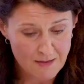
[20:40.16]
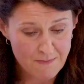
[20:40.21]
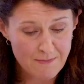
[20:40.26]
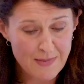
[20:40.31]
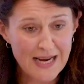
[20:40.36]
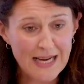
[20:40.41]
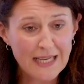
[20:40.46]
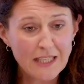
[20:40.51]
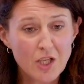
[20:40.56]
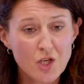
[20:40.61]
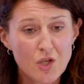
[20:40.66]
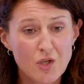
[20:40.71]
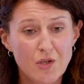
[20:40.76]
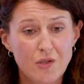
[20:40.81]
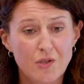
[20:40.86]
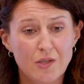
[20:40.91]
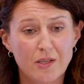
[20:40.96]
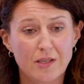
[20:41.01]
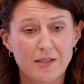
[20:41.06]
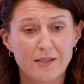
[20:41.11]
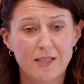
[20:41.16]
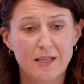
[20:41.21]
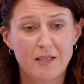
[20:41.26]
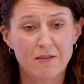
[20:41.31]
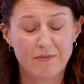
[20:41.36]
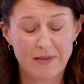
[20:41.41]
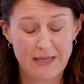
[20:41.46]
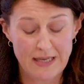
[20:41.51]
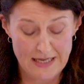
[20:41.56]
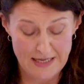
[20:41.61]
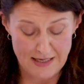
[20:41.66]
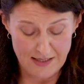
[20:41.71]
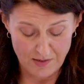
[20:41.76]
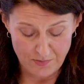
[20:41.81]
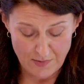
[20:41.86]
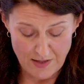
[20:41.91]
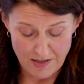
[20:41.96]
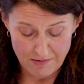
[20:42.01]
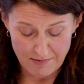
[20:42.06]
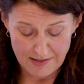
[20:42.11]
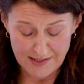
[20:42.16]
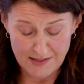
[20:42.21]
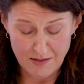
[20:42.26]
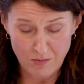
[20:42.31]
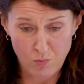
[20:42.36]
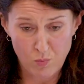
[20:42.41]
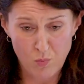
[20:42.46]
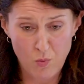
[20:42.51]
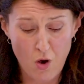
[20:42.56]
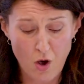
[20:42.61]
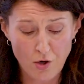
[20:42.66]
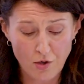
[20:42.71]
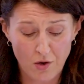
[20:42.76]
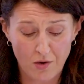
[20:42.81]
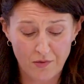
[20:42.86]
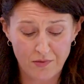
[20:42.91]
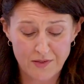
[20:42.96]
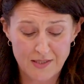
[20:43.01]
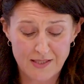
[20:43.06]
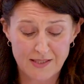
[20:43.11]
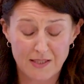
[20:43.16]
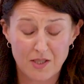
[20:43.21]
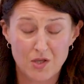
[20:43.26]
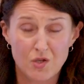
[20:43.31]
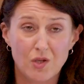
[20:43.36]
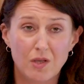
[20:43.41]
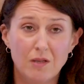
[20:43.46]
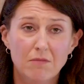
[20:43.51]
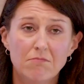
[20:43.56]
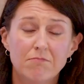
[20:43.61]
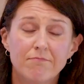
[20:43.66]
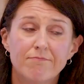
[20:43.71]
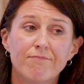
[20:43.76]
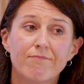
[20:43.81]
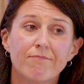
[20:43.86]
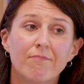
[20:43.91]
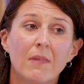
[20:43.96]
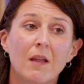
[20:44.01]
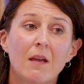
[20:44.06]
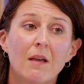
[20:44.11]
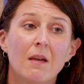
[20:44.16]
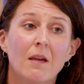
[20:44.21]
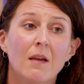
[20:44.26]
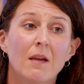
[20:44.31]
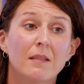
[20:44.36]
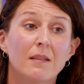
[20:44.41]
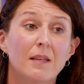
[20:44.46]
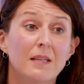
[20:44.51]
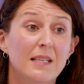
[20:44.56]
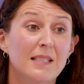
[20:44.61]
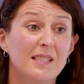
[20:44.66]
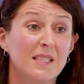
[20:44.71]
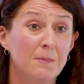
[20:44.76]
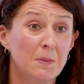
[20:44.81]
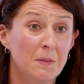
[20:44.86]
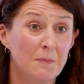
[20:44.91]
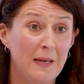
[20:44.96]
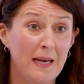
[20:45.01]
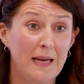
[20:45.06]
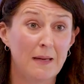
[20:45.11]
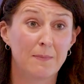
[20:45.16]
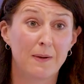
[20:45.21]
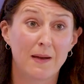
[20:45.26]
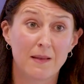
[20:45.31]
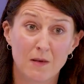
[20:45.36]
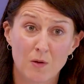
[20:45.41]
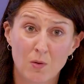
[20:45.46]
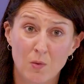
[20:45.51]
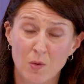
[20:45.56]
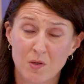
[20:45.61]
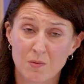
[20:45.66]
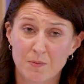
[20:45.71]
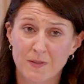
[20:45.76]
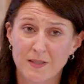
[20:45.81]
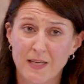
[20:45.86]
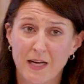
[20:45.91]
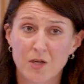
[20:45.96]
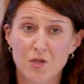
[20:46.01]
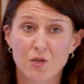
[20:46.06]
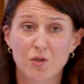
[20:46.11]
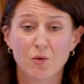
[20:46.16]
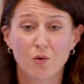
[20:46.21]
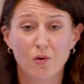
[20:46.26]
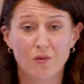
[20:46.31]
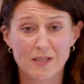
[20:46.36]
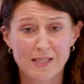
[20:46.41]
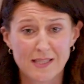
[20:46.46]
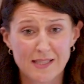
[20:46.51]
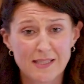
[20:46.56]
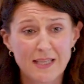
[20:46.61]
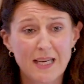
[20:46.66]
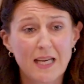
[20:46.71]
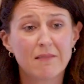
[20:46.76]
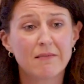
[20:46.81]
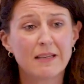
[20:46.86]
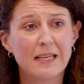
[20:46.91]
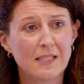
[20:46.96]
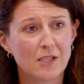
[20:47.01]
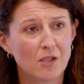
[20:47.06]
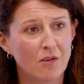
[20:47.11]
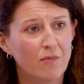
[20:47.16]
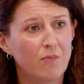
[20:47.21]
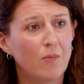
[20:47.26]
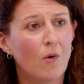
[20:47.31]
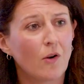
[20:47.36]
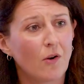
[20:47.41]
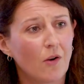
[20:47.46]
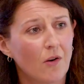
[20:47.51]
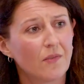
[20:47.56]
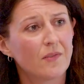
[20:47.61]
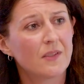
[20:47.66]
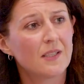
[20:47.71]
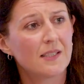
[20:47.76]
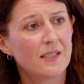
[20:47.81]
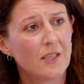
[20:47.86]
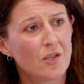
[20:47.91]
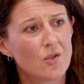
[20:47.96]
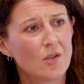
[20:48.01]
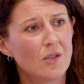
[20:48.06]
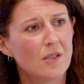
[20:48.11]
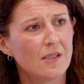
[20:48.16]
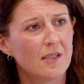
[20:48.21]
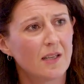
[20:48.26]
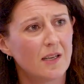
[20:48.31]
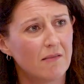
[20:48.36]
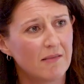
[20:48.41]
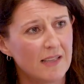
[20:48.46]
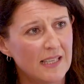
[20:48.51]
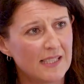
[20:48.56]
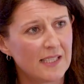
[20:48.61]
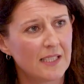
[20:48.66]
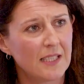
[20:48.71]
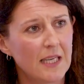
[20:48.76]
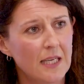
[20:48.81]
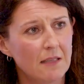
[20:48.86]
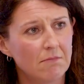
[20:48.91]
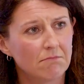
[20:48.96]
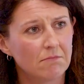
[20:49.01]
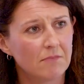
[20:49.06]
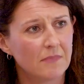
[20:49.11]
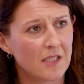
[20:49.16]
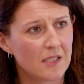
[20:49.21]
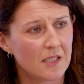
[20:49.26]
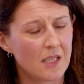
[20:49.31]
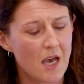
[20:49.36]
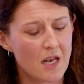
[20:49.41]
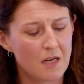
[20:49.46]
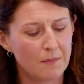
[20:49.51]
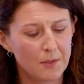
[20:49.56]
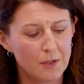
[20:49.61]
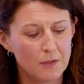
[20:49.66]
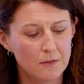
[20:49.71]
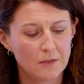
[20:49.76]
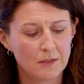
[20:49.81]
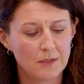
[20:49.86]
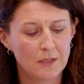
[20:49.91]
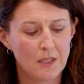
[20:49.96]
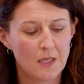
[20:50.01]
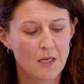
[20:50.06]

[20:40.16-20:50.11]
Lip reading: the main issue to consider really is whether it's a one-off decision that needs to be made by the Court of Protection or a series of one-off decisions that are easily discernible,